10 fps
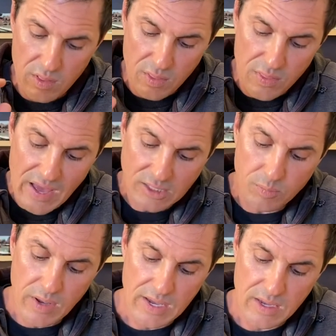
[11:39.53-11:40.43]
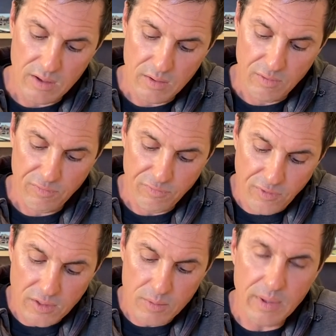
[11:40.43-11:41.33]
that's my
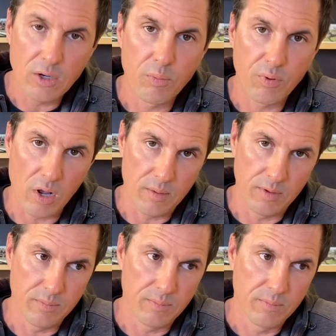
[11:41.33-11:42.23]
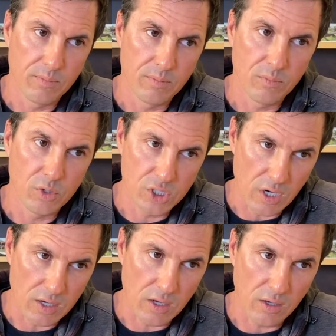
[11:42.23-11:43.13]
fundamental problem with
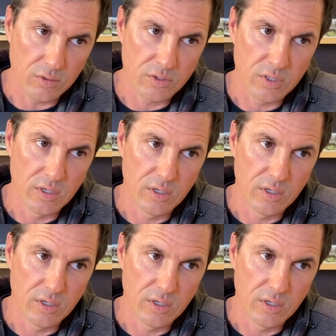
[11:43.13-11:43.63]
shot collars.